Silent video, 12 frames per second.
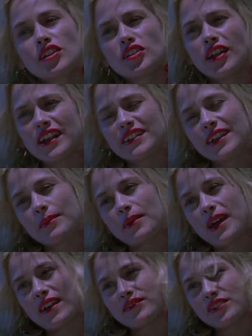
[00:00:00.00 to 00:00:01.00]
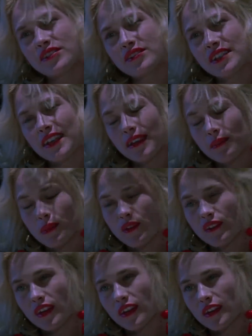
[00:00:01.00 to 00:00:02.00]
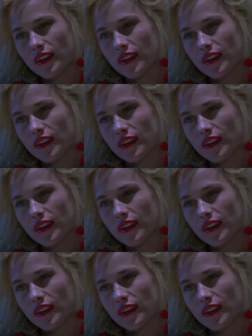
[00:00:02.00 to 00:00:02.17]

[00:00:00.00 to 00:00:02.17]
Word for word: Do you like to get pie after you see a good movie?